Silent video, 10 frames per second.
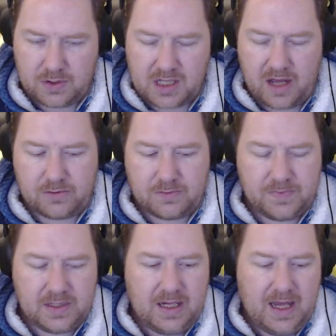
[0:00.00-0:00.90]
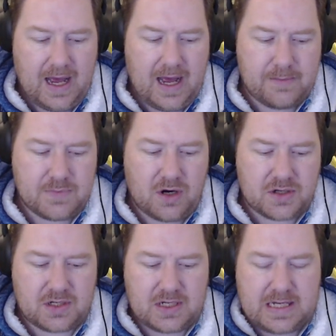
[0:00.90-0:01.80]
title.
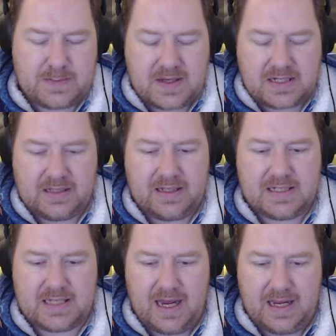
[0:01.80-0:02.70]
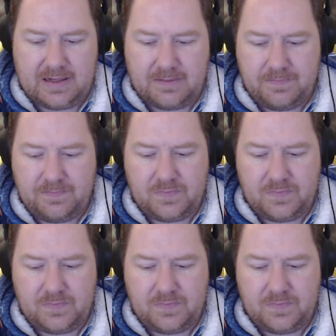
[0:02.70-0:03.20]
So it's basically saying,